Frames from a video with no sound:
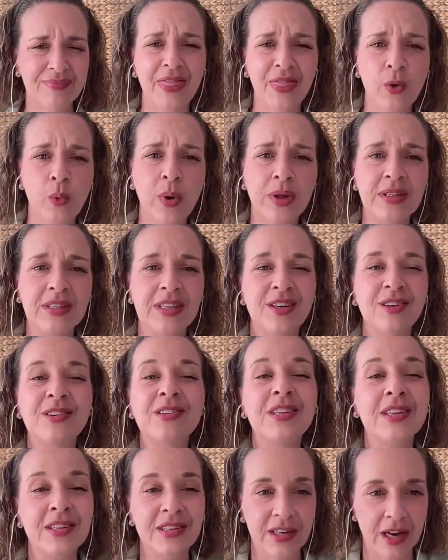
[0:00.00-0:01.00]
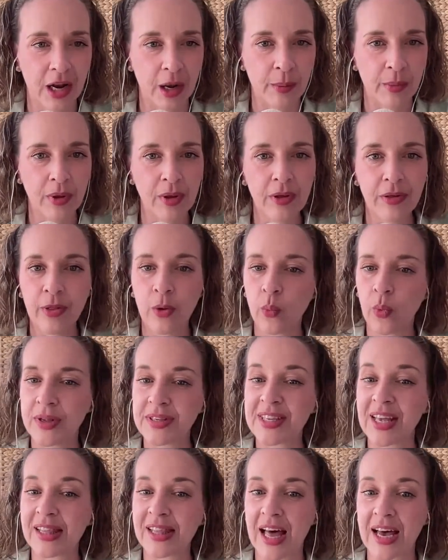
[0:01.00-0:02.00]
The ones that are sustainable, the
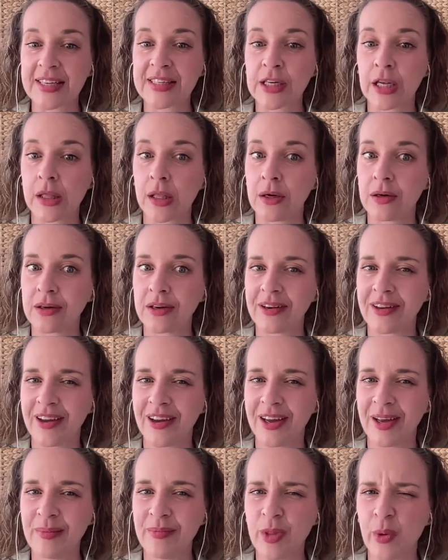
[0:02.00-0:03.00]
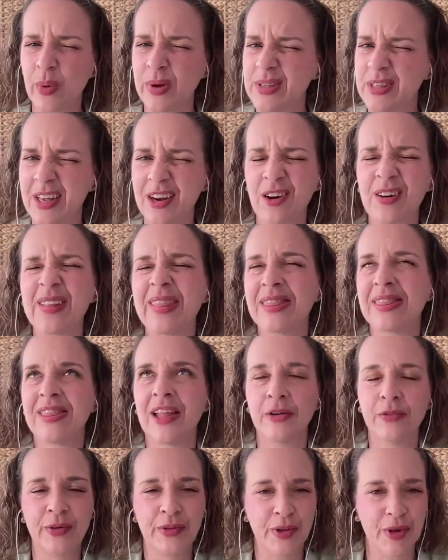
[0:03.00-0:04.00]
ones that last a long time, the ones that are in
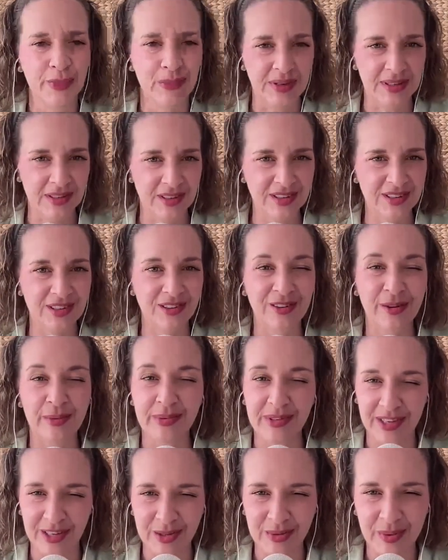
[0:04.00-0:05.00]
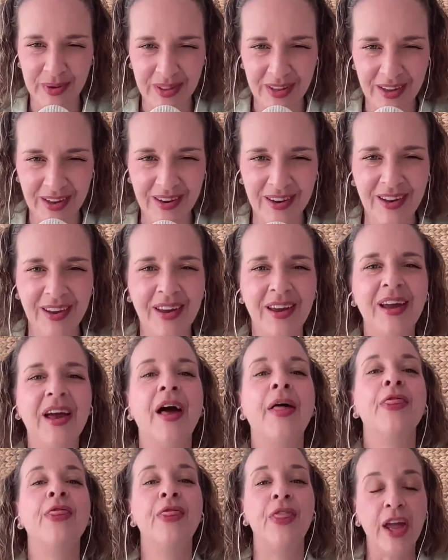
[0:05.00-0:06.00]
love with their business and are obsessed with it,
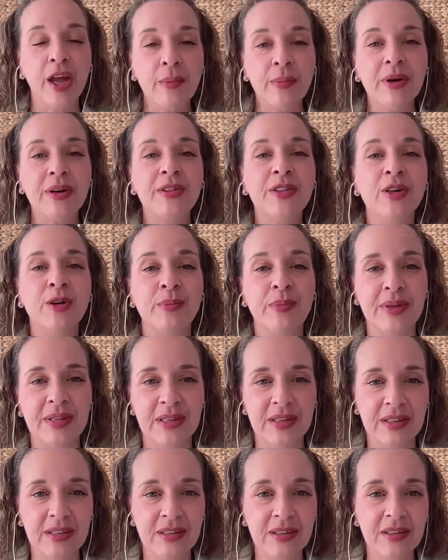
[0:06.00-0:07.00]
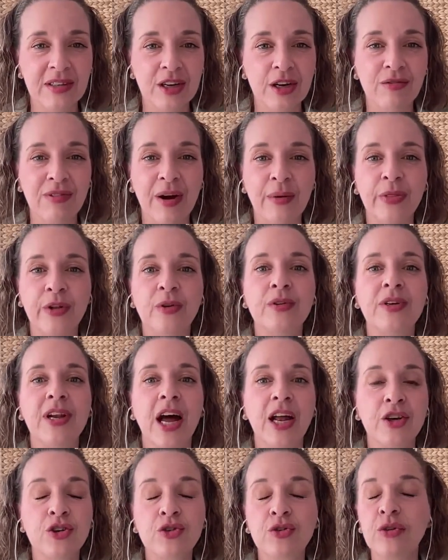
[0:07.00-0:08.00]
they build their businesses around their
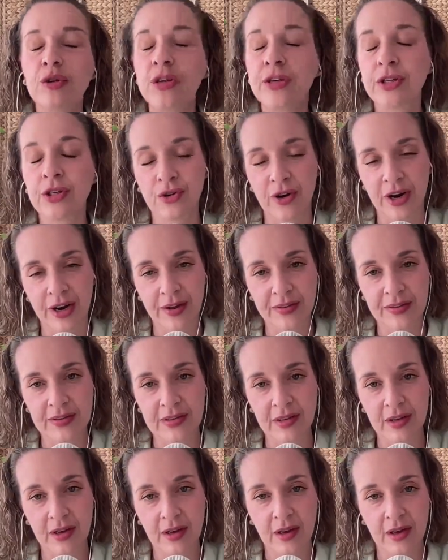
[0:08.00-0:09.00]
natural strengths.